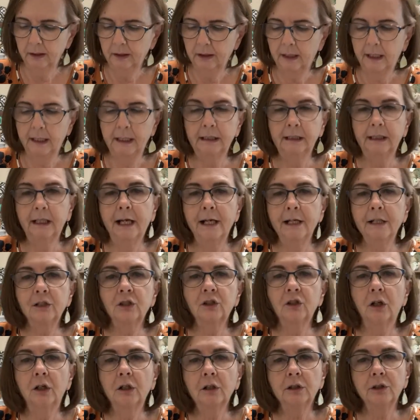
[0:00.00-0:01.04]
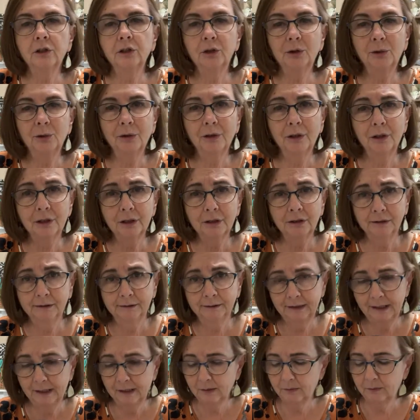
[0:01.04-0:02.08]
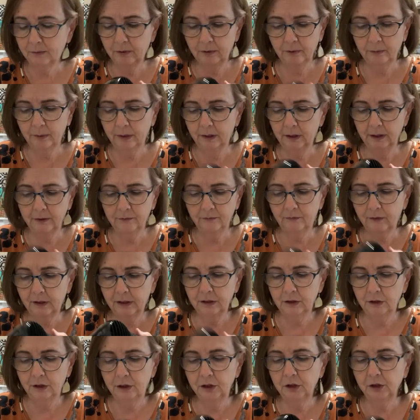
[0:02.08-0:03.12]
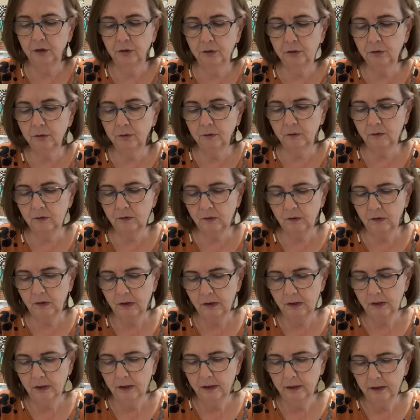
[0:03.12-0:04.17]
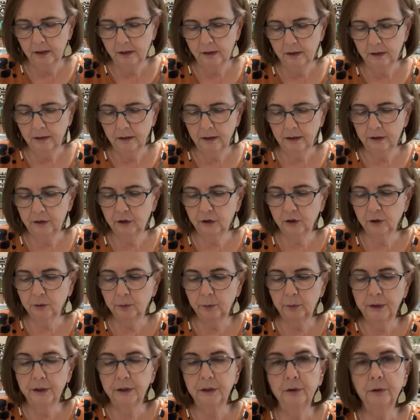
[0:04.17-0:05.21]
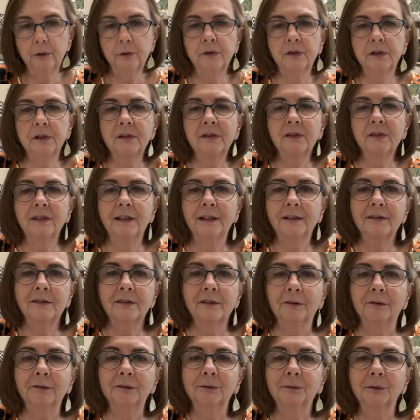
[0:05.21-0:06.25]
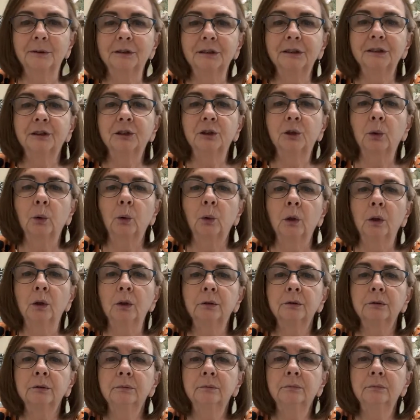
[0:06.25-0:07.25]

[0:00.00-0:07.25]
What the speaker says: I like chocolate tour. They're really fun to use, and you can reuse these stencils, which is cool.